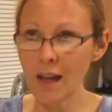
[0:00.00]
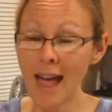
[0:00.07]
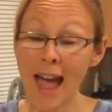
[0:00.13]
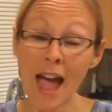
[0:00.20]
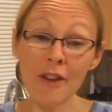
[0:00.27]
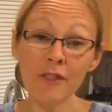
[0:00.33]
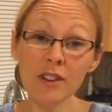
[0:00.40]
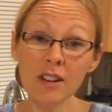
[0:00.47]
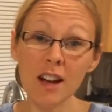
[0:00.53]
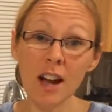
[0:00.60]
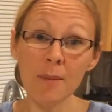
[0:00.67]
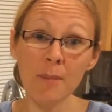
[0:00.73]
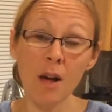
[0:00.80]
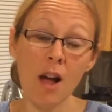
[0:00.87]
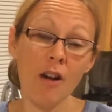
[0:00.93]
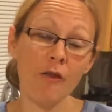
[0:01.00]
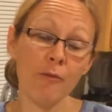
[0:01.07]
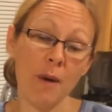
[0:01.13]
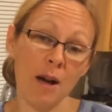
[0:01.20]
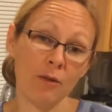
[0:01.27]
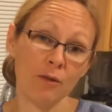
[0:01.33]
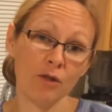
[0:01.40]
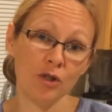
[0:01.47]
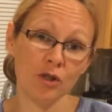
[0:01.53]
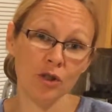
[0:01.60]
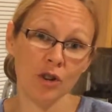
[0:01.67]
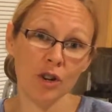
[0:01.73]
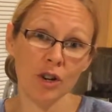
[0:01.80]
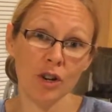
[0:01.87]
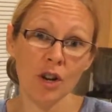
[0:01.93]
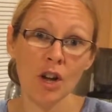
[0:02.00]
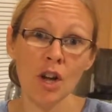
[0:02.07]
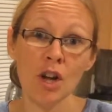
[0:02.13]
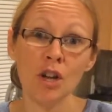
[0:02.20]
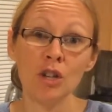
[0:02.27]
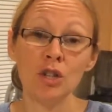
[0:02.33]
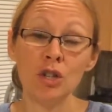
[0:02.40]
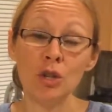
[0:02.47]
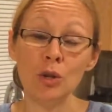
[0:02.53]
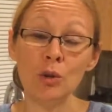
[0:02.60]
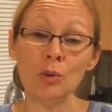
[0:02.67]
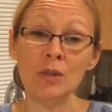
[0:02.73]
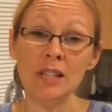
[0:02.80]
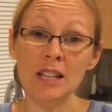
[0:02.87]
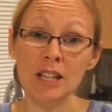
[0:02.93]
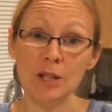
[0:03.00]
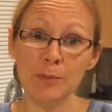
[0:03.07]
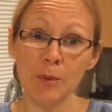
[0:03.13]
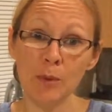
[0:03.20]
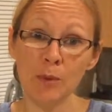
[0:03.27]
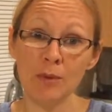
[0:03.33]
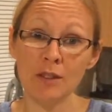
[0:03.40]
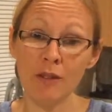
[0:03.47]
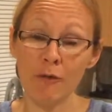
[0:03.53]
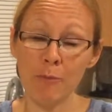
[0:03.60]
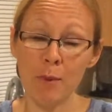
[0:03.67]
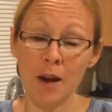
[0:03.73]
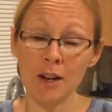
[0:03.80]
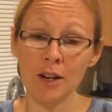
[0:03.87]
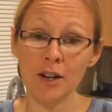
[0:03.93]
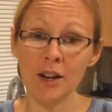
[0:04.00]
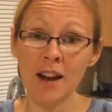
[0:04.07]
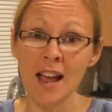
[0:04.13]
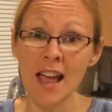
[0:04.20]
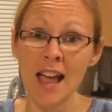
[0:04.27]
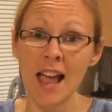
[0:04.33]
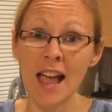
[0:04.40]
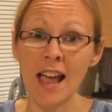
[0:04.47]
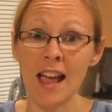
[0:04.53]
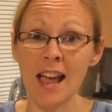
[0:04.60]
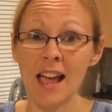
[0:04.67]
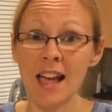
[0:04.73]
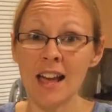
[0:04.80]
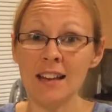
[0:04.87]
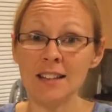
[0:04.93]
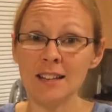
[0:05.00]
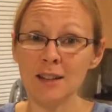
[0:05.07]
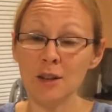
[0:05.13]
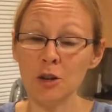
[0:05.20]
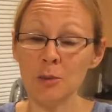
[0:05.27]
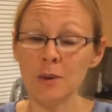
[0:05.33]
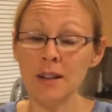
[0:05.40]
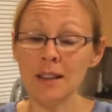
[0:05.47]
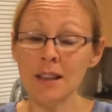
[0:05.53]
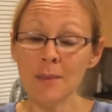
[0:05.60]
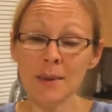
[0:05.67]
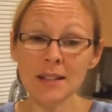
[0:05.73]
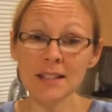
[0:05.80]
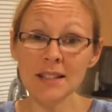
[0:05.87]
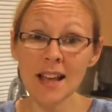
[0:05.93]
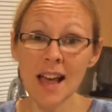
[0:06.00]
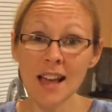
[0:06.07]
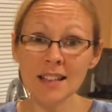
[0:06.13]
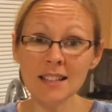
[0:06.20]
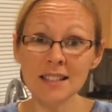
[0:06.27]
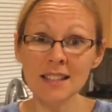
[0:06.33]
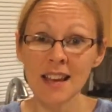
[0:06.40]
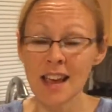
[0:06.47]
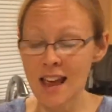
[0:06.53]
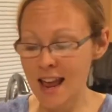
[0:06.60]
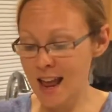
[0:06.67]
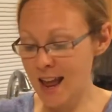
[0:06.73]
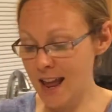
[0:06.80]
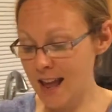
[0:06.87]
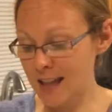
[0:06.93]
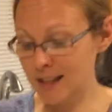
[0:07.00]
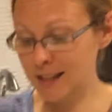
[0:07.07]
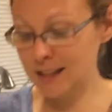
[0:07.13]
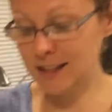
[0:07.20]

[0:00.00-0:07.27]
1/2 cup of powdered sugar, 2 teaspoons of butter, and a little bit of lemon zest and